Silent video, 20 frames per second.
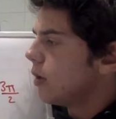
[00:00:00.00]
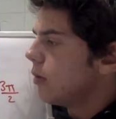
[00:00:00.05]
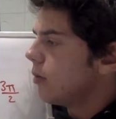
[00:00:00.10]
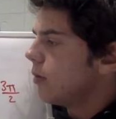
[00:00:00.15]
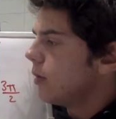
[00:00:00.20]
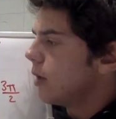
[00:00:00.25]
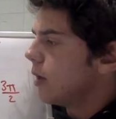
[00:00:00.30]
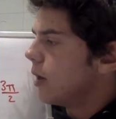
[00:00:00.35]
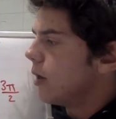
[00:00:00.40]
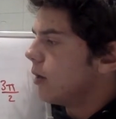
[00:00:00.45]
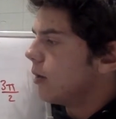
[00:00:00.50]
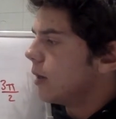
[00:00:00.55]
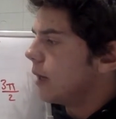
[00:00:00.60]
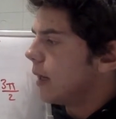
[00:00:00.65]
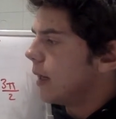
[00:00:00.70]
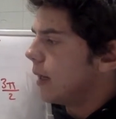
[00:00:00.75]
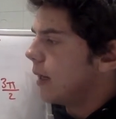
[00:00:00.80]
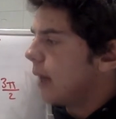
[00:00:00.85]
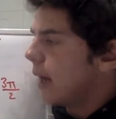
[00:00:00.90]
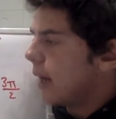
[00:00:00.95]
We know
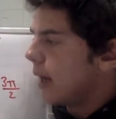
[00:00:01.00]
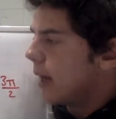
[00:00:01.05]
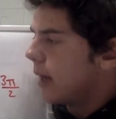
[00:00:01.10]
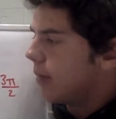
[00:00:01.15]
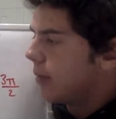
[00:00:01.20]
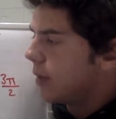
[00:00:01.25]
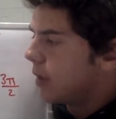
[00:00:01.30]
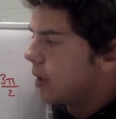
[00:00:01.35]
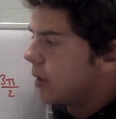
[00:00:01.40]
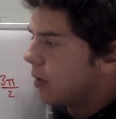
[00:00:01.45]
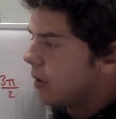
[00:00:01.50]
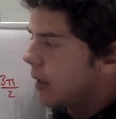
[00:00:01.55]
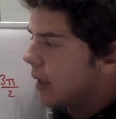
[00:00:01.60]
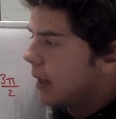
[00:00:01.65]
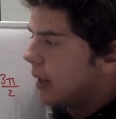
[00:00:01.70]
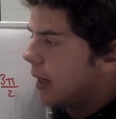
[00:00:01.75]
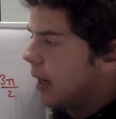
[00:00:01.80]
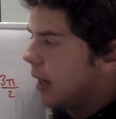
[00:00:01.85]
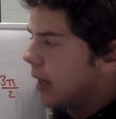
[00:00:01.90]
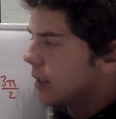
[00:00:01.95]
that it
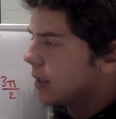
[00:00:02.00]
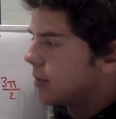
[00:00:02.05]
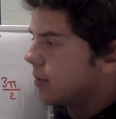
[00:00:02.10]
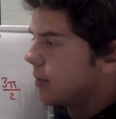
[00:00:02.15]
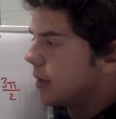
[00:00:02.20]
has to